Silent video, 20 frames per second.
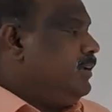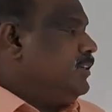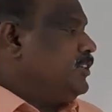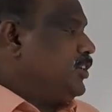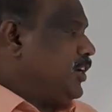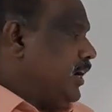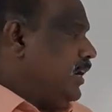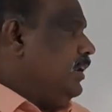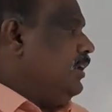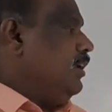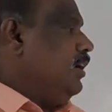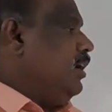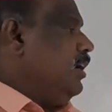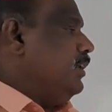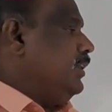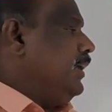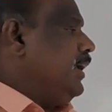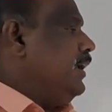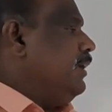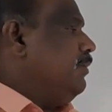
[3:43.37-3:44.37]
shell or
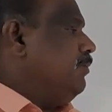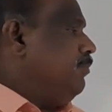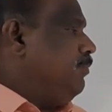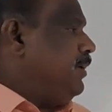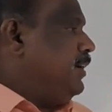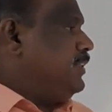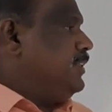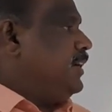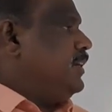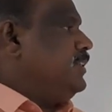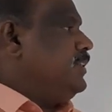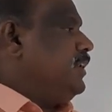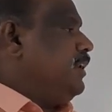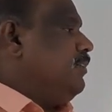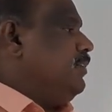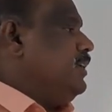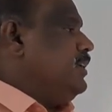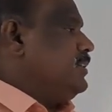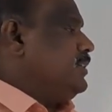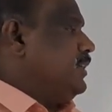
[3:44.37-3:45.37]
the N major energy
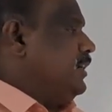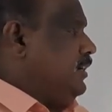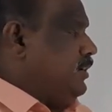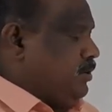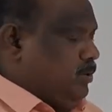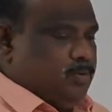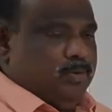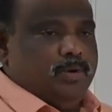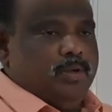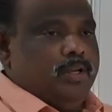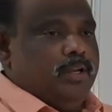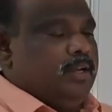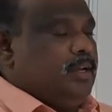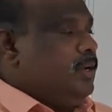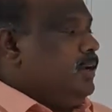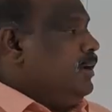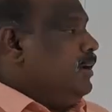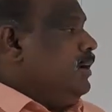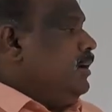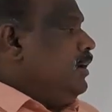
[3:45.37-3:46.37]
level is 32.
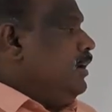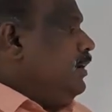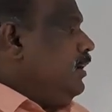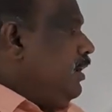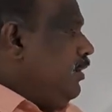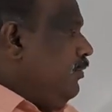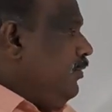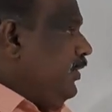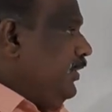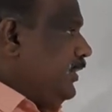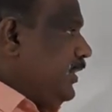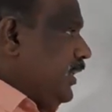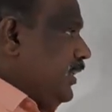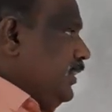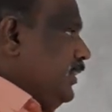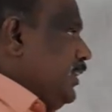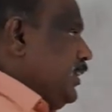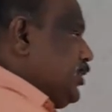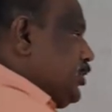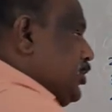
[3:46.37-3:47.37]
Now
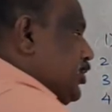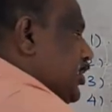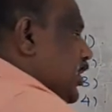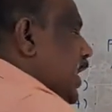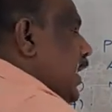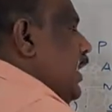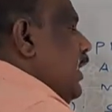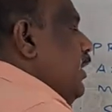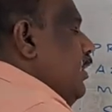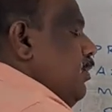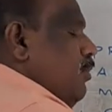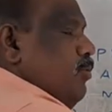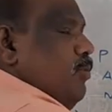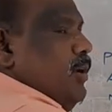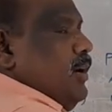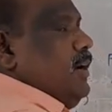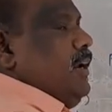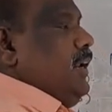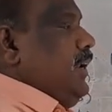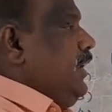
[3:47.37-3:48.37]
within this shell
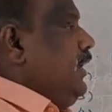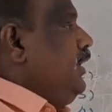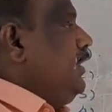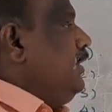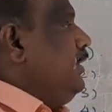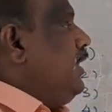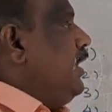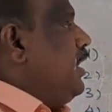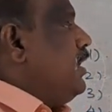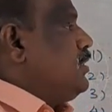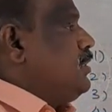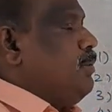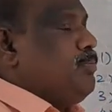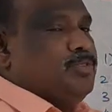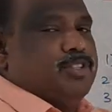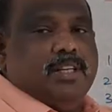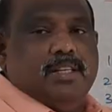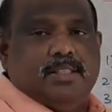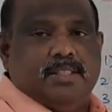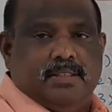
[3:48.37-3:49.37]
only there are
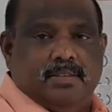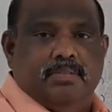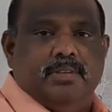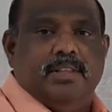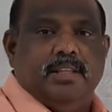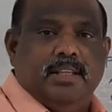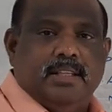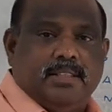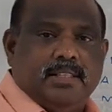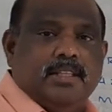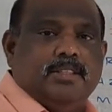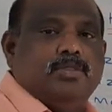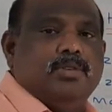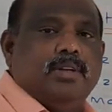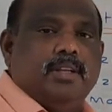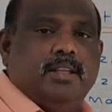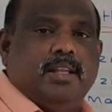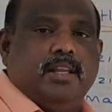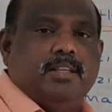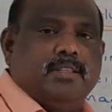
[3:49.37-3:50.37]
subshells. Within the cells
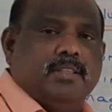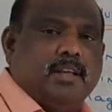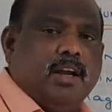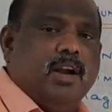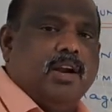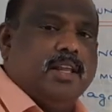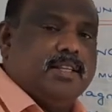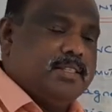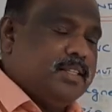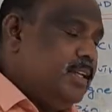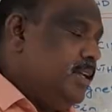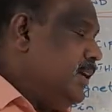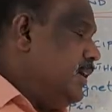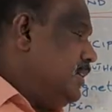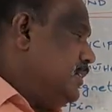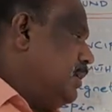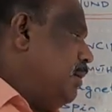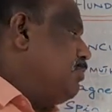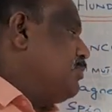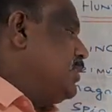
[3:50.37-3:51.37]
only there is called as
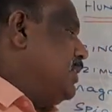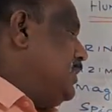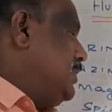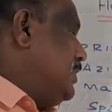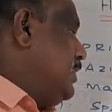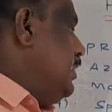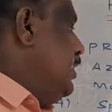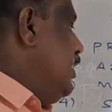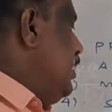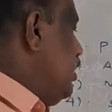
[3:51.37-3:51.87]
subshells.